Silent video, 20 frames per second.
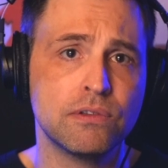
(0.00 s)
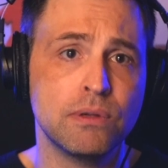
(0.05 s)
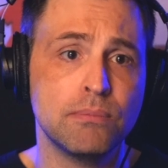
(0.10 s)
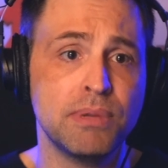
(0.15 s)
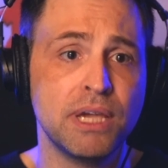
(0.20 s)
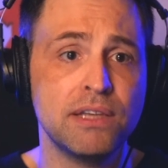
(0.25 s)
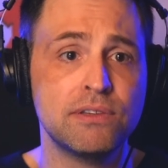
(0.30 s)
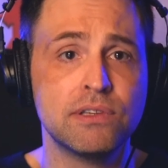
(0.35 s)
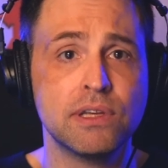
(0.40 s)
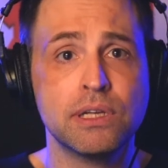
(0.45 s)
to
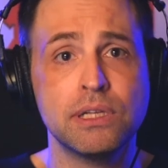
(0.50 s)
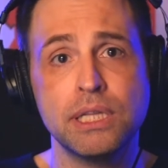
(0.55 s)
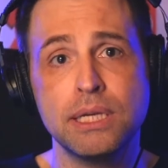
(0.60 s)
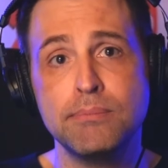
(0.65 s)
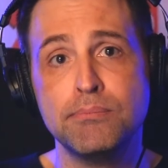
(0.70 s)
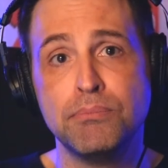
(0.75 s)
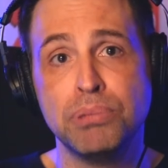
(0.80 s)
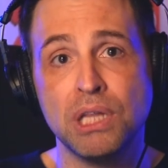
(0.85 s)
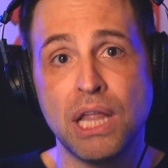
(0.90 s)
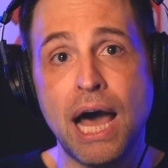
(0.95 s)
basically
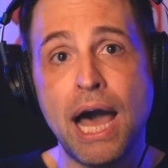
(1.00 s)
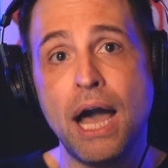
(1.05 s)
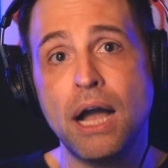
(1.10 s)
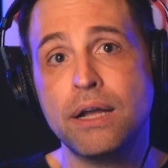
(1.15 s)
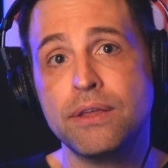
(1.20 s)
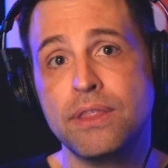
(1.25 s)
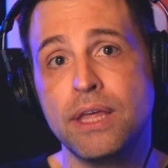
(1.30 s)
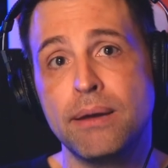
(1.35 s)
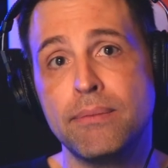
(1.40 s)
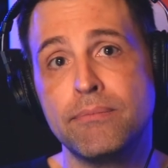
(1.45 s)

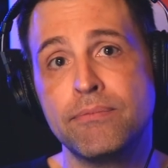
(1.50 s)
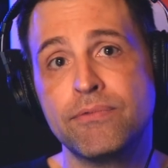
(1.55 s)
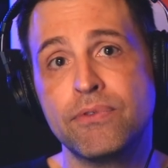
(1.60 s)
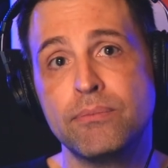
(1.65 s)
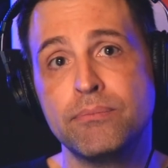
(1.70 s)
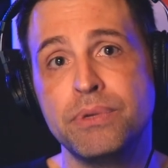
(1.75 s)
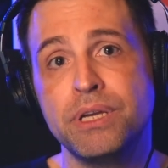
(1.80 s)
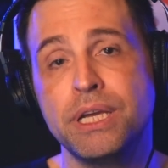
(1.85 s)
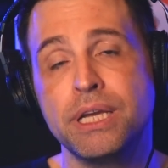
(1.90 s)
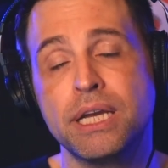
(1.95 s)
block them
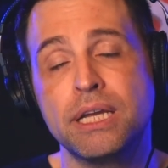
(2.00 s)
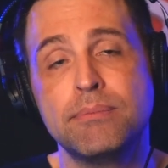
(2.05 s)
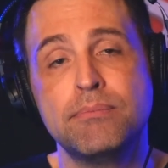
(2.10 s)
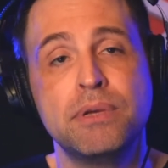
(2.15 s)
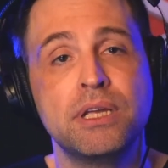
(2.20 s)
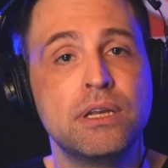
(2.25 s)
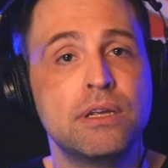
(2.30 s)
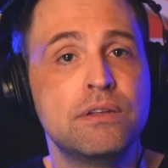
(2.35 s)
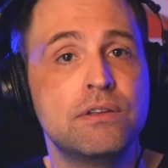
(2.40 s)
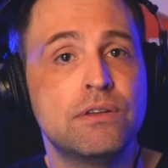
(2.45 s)
from being
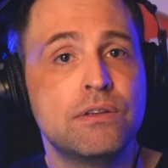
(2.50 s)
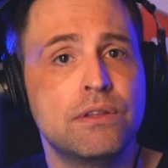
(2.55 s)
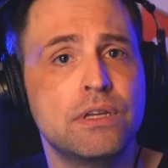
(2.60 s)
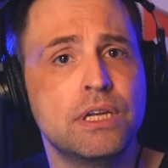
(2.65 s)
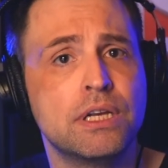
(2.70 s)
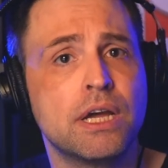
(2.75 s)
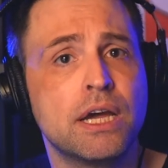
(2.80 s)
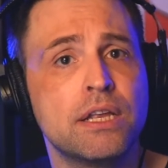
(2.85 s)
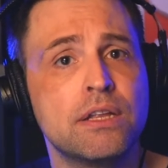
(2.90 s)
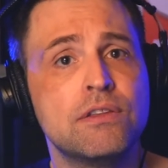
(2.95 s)
admitted to the
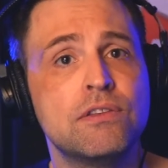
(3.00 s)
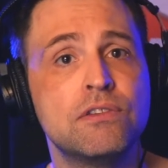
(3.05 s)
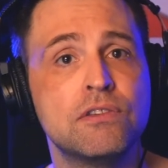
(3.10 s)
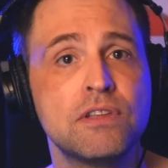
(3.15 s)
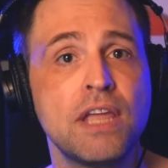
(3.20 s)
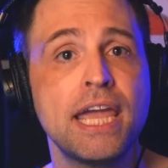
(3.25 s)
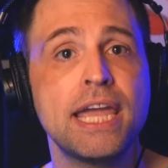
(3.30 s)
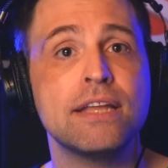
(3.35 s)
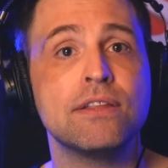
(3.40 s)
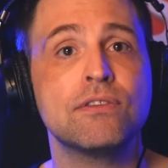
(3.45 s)
United
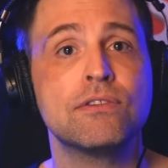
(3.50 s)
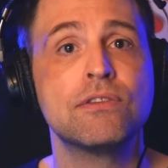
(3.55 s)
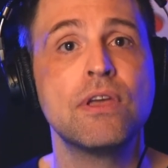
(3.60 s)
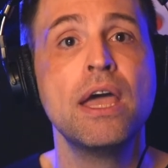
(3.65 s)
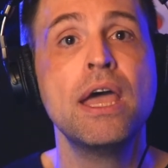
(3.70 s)
States